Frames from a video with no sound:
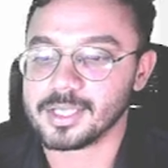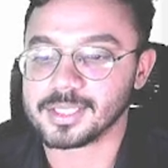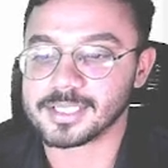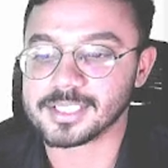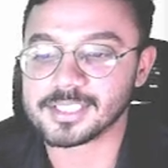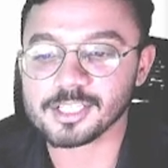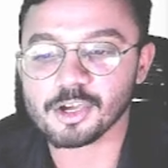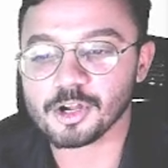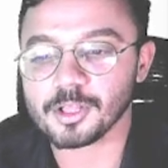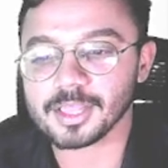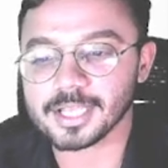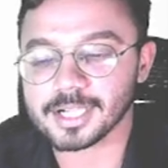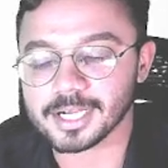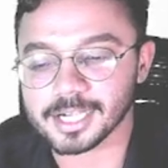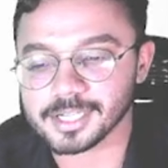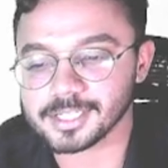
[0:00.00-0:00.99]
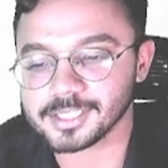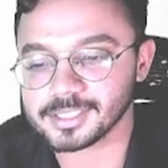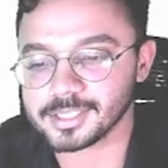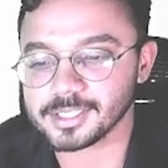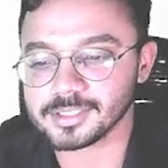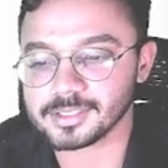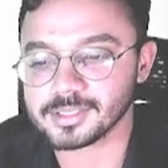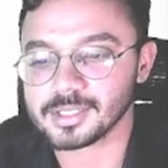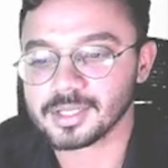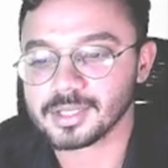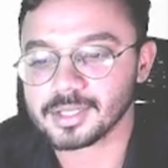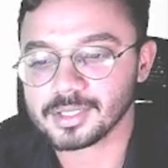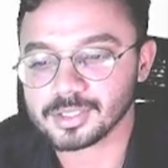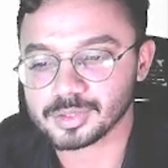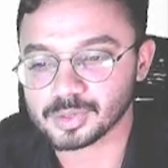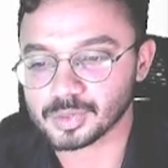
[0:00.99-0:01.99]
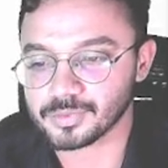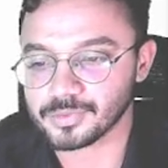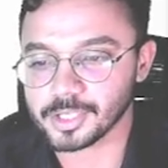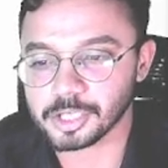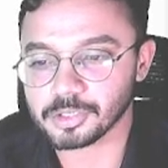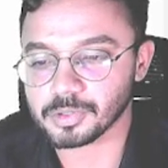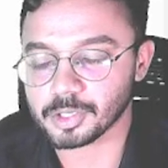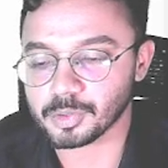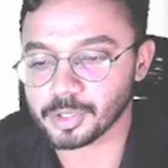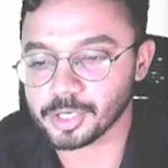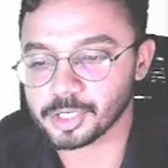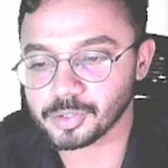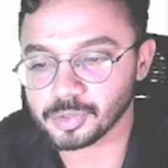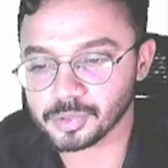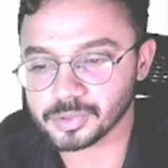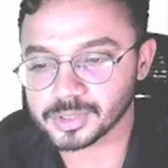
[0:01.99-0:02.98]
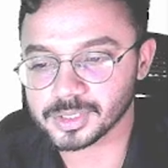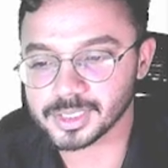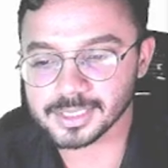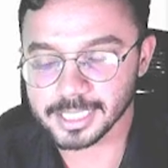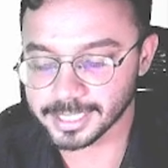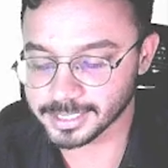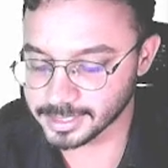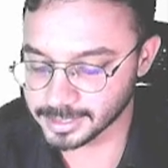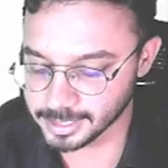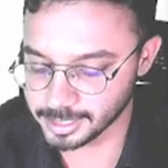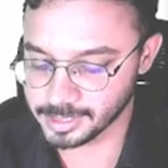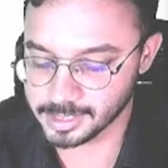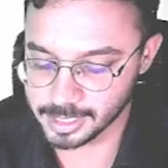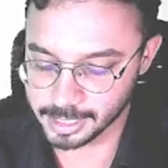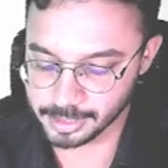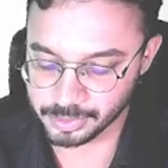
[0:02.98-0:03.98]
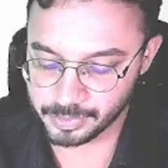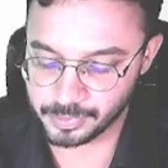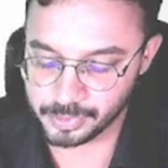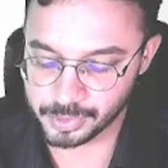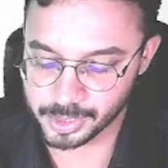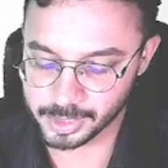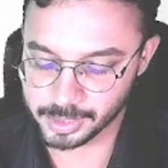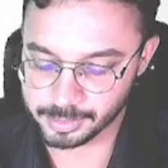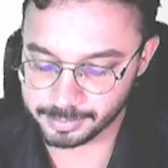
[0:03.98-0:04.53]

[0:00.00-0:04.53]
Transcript: These are all the conditions. So where you are going to use this exchange transfusion.